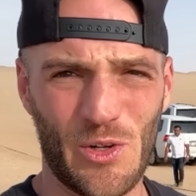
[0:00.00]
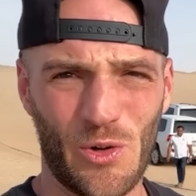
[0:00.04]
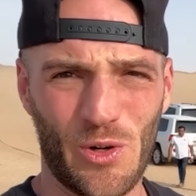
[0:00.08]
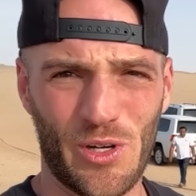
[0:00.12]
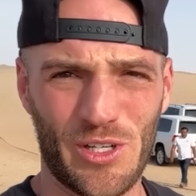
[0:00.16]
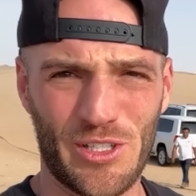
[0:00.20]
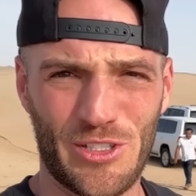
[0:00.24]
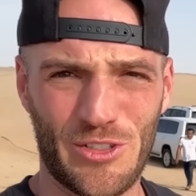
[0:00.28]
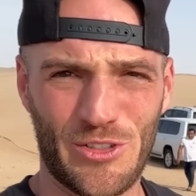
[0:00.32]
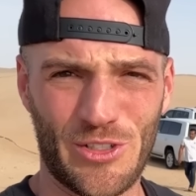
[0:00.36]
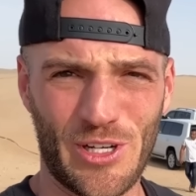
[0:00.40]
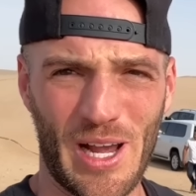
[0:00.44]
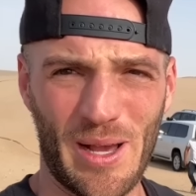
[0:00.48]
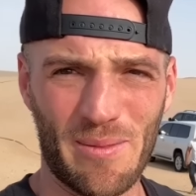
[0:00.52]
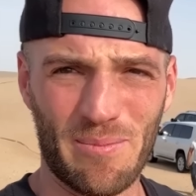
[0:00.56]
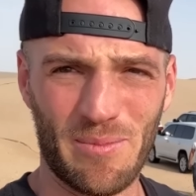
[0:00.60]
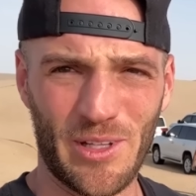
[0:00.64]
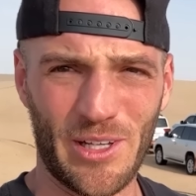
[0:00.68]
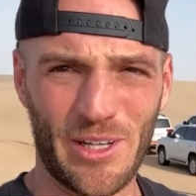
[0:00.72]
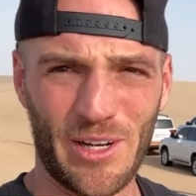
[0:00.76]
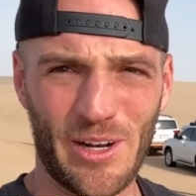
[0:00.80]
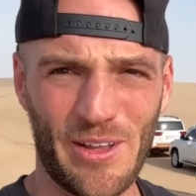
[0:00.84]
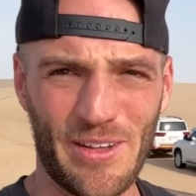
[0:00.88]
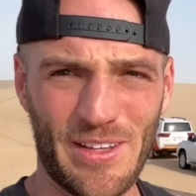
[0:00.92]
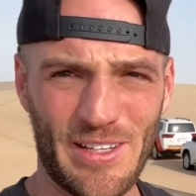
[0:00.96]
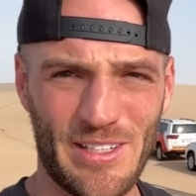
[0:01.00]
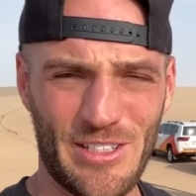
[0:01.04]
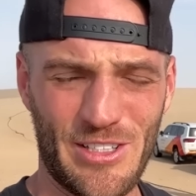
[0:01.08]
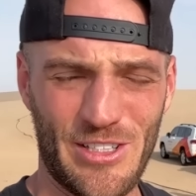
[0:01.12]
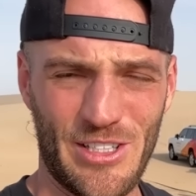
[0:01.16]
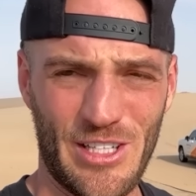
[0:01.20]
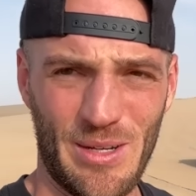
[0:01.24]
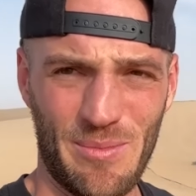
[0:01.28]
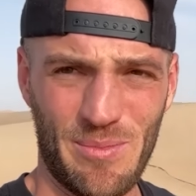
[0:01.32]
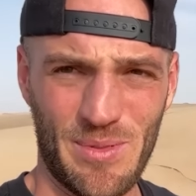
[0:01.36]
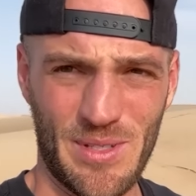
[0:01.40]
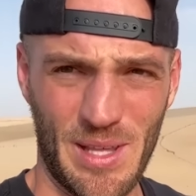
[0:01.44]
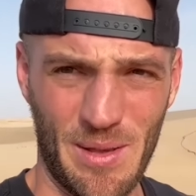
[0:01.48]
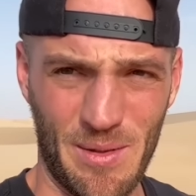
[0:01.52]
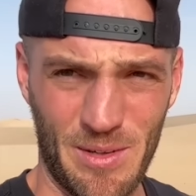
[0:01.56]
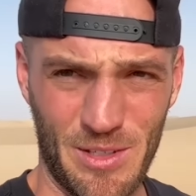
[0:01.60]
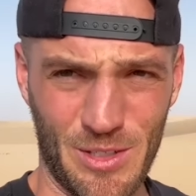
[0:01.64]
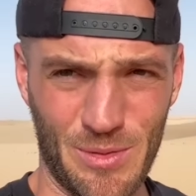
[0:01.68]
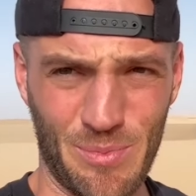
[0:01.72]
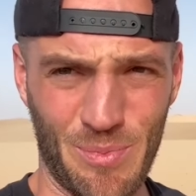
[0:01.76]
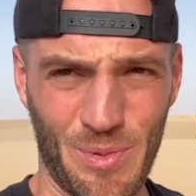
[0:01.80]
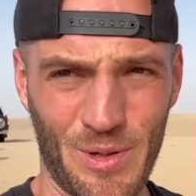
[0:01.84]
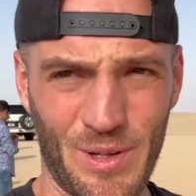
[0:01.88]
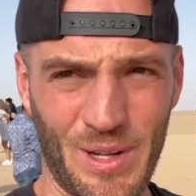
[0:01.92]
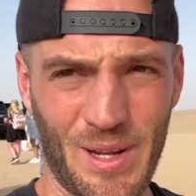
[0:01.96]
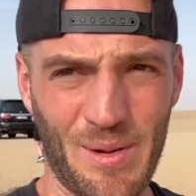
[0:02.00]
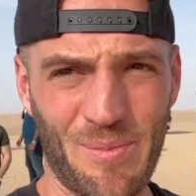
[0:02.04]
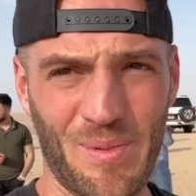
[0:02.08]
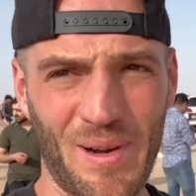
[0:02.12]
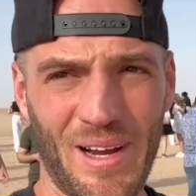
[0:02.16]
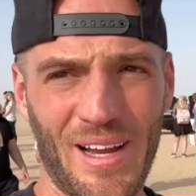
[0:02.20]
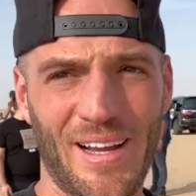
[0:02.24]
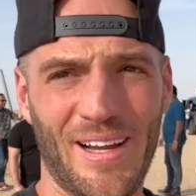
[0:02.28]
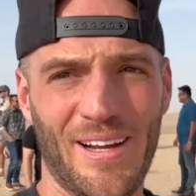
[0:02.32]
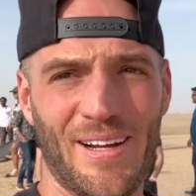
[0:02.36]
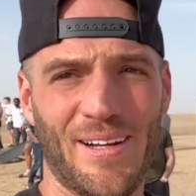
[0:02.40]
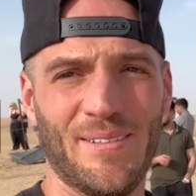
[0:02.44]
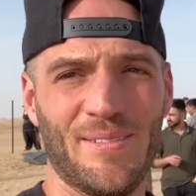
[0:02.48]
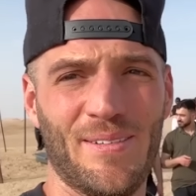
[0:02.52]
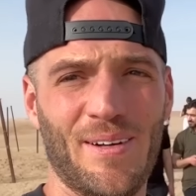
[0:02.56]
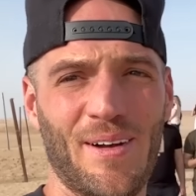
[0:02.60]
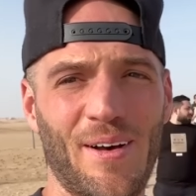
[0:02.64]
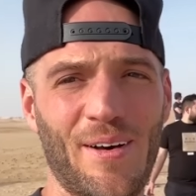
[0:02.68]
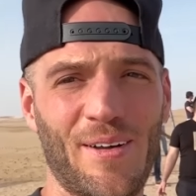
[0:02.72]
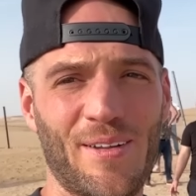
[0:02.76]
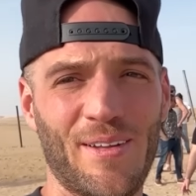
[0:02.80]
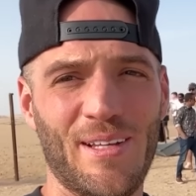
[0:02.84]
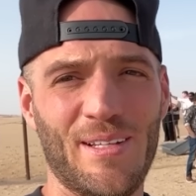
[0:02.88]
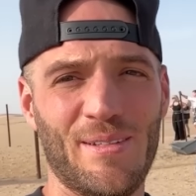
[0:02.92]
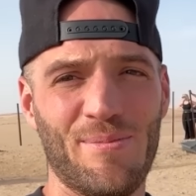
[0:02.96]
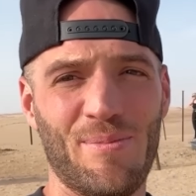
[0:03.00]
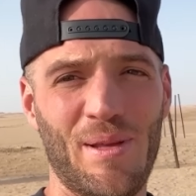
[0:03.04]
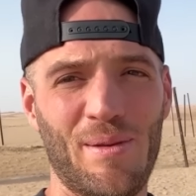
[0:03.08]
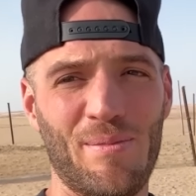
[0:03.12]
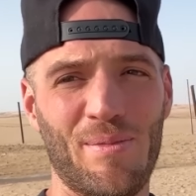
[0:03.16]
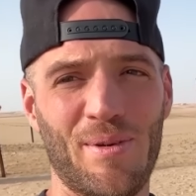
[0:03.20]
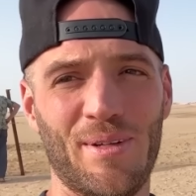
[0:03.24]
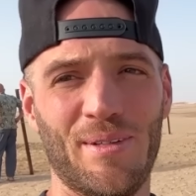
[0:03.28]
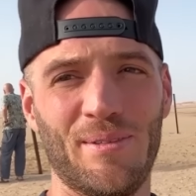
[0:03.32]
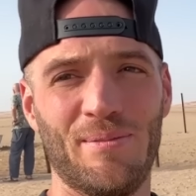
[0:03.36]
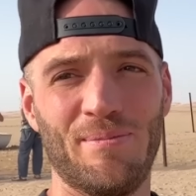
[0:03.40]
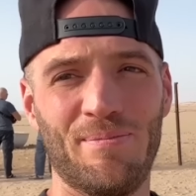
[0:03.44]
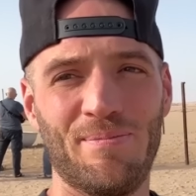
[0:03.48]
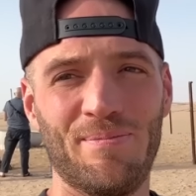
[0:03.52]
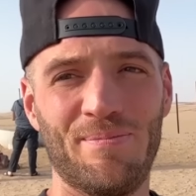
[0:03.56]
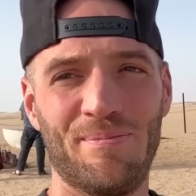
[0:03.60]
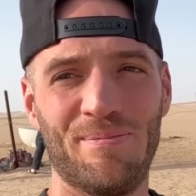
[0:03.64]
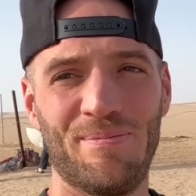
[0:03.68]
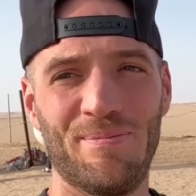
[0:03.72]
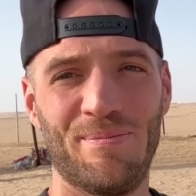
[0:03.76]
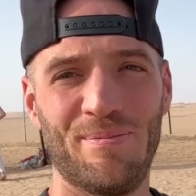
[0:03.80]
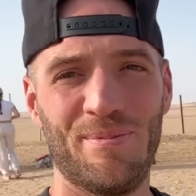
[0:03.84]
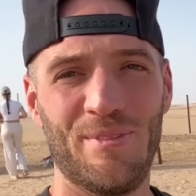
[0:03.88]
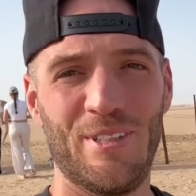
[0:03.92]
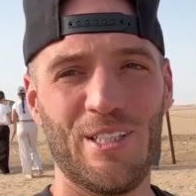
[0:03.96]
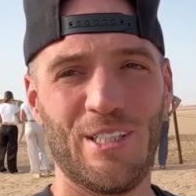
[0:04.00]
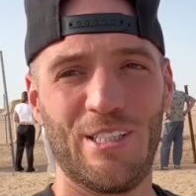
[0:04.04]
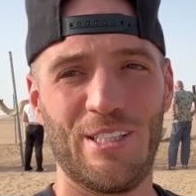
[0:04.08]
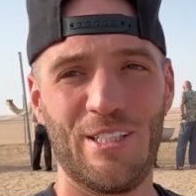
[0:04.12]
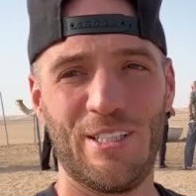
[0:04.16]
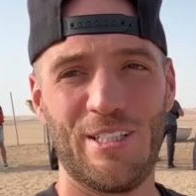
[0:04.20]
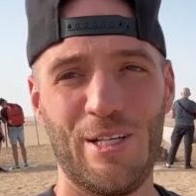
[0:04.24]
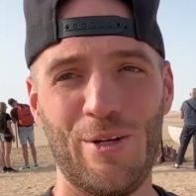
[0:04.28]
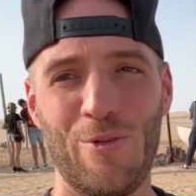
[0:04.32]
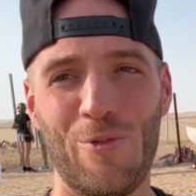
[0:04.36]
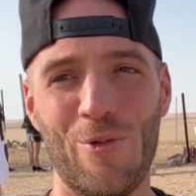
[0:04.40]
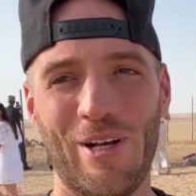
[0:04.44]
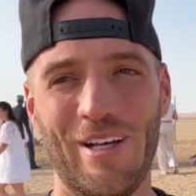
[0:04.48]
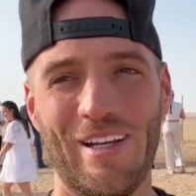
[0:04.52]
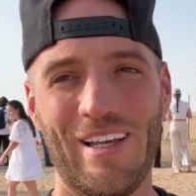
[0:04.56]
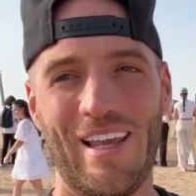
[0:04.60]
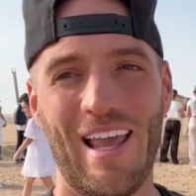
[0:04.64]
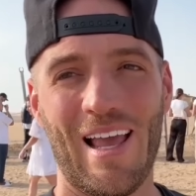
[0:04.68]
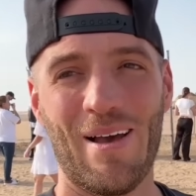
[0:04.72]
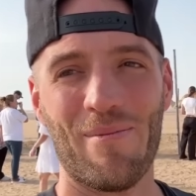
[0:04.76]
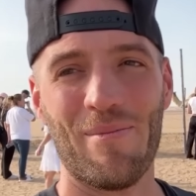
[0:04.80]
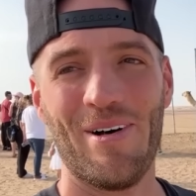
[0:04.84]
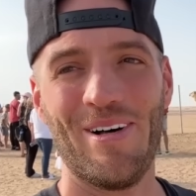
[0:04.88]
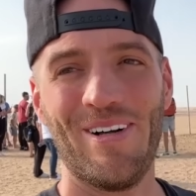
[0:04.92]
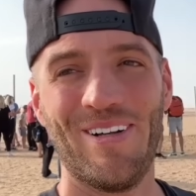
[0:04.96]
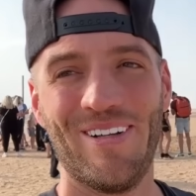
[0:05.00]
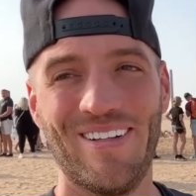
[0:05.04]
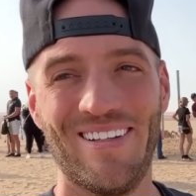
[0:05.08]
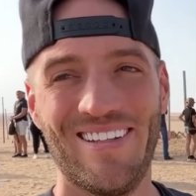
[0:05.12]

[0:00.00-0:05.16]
tourist trap. Look at all these jeeps that just pulled up right here. All these people just to see one camel.